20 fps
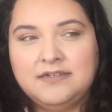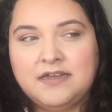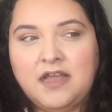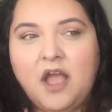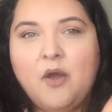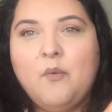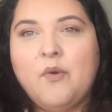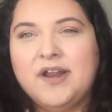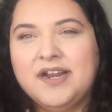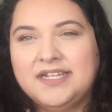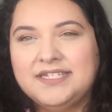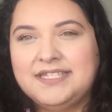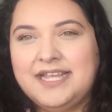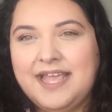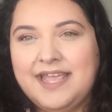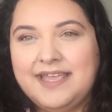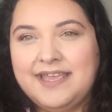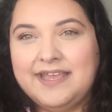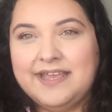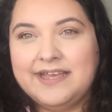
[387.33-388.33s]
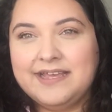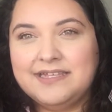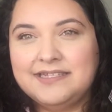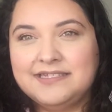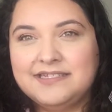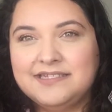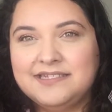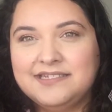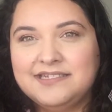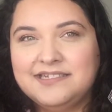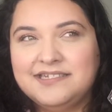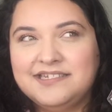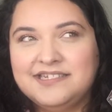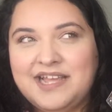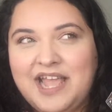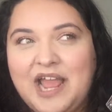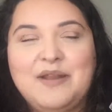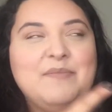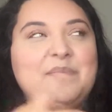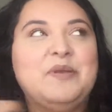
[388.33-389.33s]
I want to say he is.
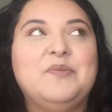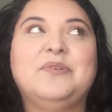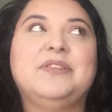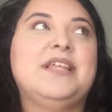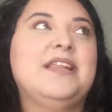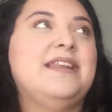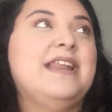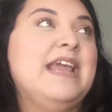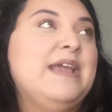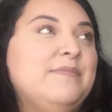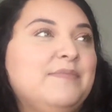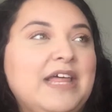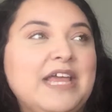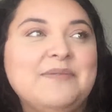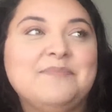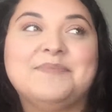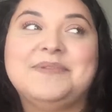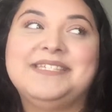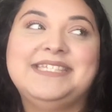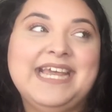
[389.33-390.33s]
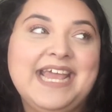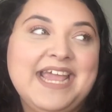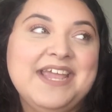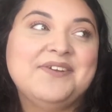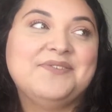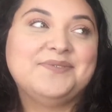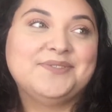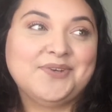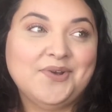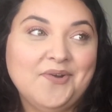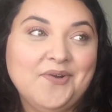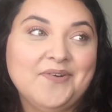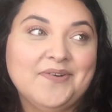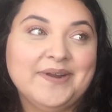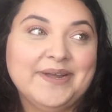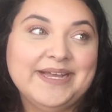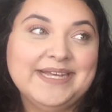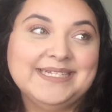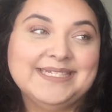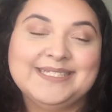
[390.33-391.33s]
And I mean with a name like Mateo
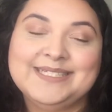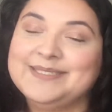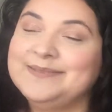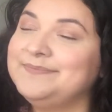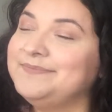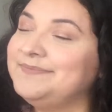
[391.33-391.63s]
Torres.